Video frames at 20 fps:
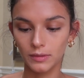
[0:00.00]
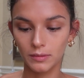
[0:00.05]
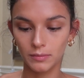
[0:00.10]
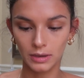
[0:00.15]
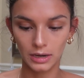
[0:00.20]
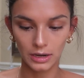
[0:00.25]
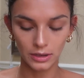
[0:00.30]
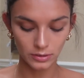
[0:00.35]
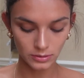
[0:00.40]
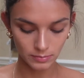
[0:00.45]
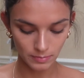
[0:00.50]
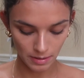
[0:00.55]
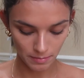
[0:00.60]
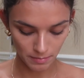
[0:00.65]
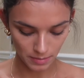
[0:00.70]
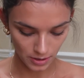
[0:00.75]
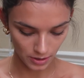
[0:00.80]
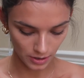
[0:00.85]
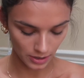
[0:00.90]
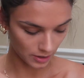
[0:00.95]
I'm gonna use my
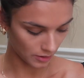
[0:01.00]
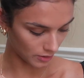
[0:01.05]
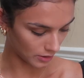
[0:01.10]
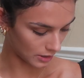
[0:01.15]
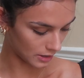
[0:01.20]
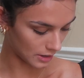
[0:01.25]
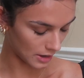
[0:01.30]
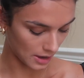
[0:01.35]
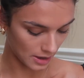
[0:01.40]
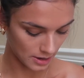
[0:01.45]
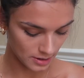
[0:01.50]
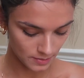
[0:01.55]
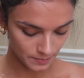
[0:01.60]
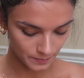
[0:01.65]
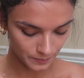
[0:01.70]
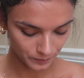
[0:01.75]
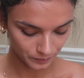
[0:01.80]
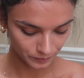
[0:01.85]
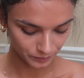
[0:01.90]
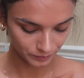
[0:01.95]
mirror here
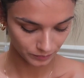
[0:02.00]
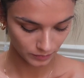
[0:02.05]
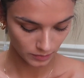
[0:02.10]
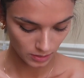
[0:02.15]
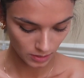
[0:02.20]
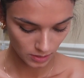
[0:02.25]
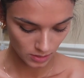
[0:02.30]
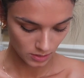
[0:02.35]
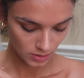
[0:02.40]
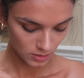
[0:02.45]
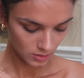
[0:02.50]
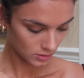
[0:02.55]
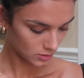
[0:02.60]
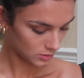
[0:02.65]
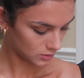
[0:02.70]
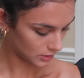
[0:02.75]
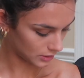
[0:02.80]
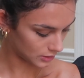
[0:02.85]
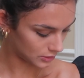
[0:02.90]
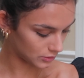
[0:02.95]
again,
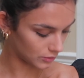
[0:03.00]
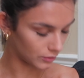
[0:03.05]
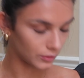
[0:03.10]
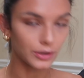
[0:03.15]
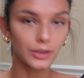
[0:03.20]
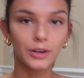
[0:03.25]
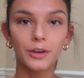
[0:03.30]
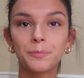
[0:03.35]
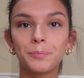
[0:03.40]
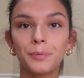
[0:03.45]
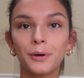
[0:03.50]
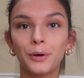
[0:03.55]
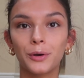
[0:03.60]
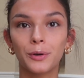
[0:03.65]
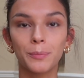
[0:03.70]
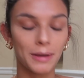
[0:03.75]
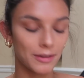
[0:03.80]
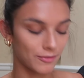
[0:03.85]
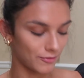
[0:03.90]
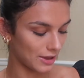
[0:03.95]
so I don't, you know,
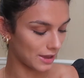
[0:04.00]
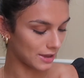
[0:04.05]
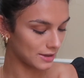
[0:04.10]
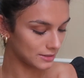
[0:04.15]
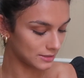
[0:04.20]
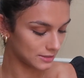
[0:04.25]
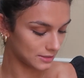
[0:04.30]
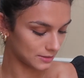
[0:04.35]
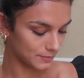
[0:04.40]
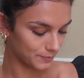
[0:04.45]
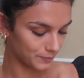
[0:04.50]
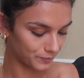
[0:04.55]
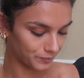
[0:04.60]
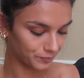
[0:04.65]
poke my face.